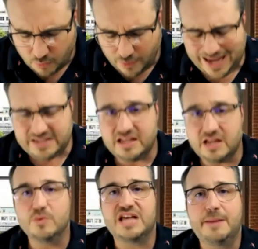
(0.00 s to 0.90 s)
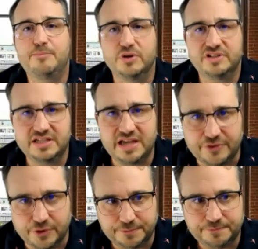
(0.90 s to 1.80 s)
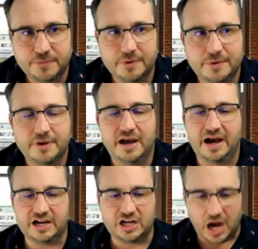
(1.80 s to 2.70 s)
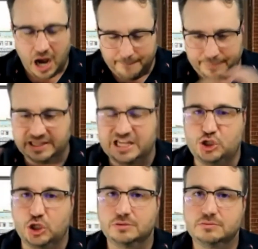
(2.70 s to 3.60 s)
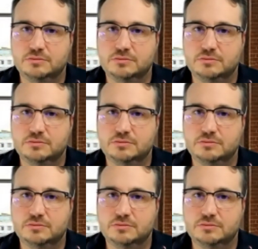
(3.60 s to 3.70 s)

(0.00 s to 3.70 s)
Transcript: what I did was I put together a compilation.